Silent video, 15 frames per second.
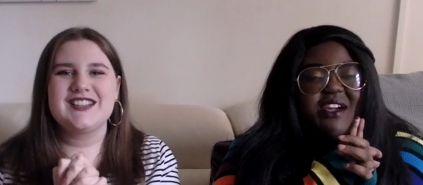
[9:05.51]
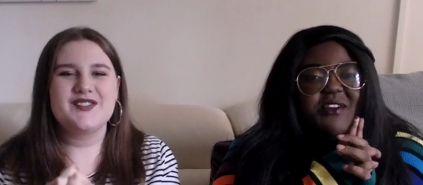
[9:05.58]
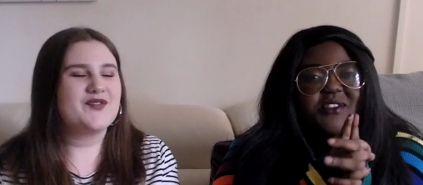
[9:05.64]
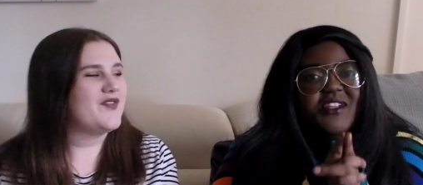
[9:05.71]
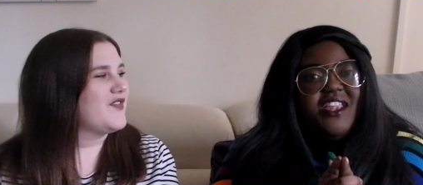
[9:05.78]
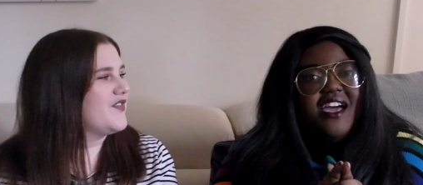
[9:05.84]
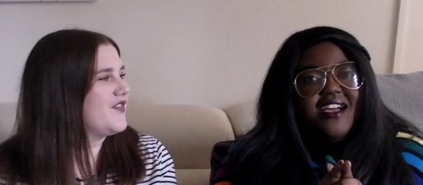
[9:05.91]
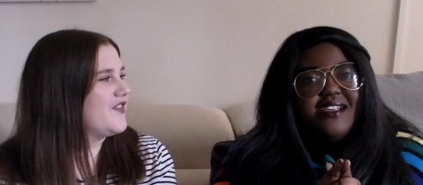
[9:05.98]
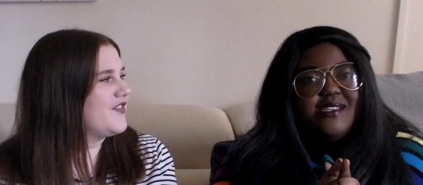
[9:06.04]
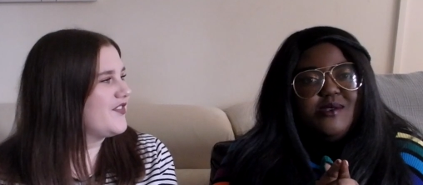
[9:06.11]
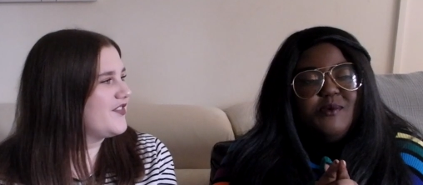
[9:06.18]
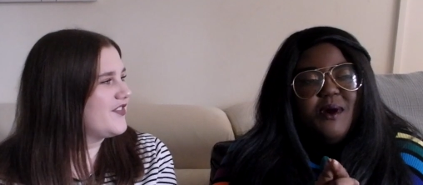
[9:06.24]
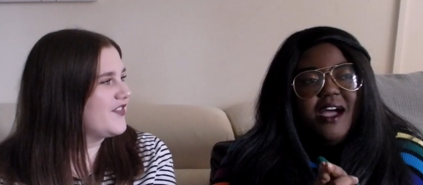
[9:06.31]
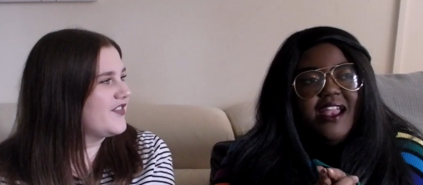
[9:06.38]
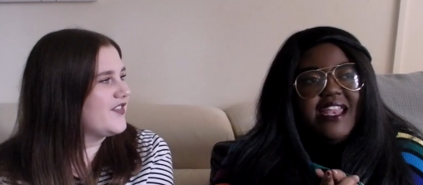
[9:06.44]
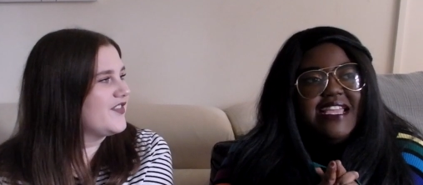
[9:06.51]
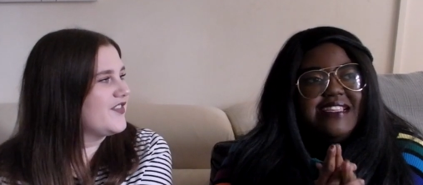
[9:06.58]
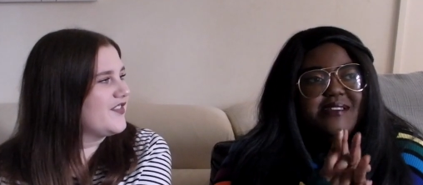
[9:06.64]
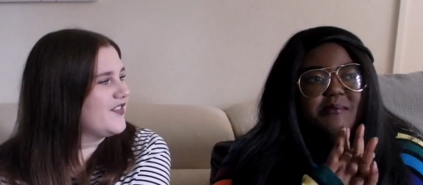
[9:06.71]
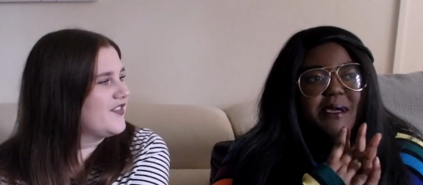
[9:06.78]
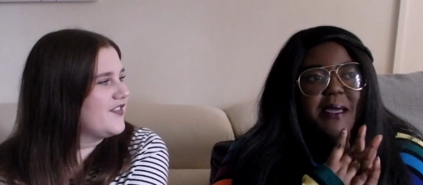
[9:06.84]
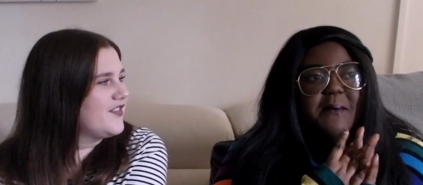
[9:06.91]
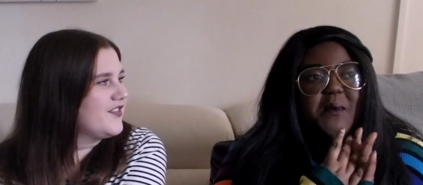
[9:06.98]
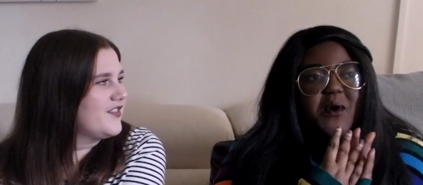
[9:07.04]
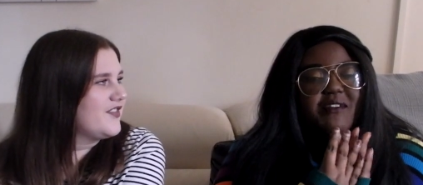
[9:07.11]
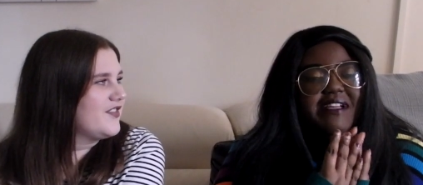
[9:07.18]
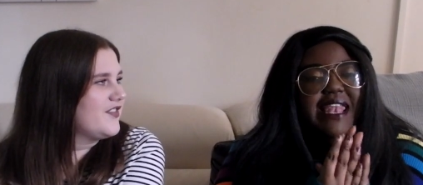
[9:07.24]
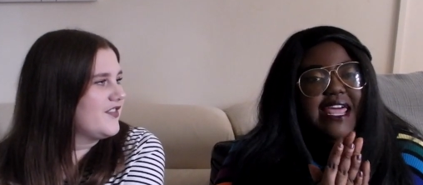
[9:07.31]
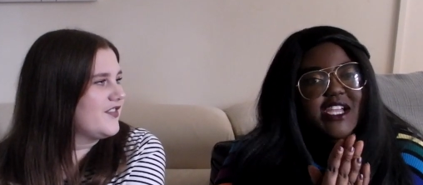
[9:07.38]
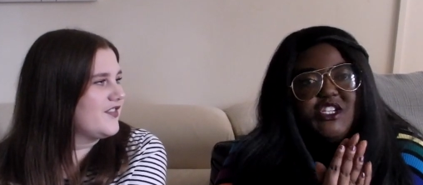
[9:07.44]
Speaker 1: So the last one is a bit more
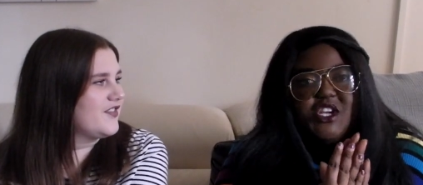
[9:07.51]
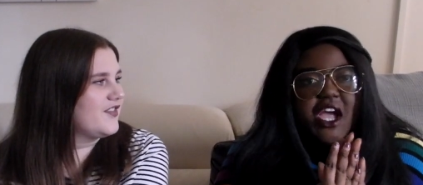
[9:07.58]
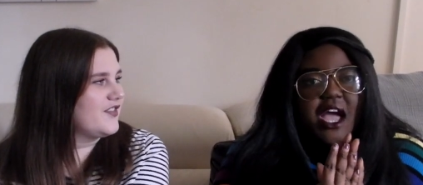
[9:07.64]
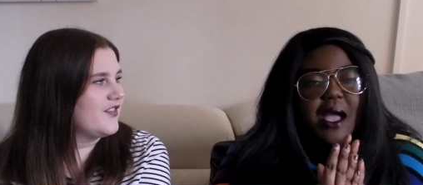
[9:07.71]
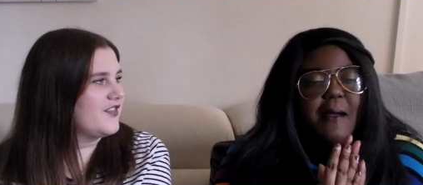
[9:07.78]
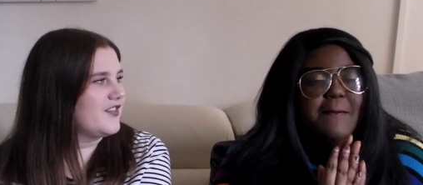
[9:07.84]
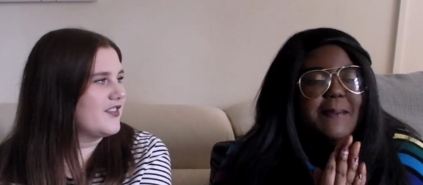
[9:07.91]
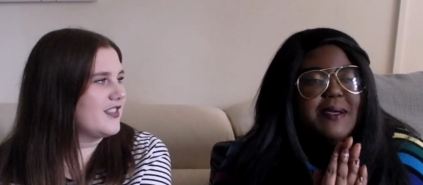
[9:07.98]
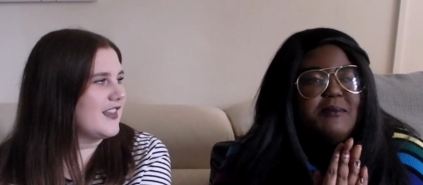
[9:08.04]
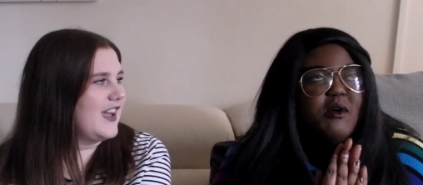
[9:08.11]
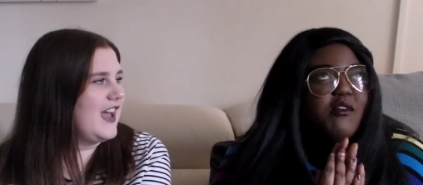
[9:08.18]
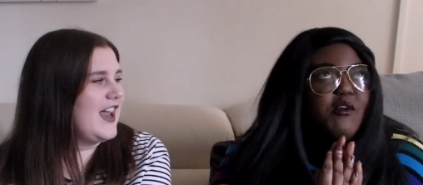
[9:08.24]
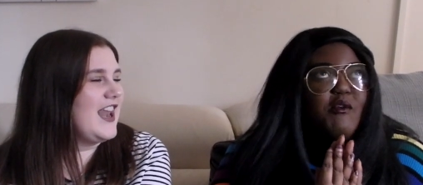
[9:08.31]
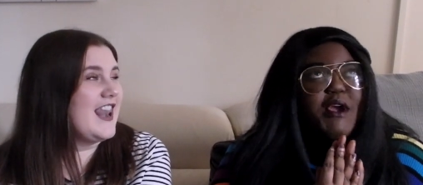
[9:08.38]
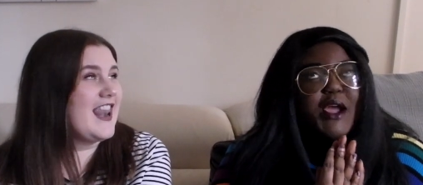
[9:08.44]
of a leisure, a bit more a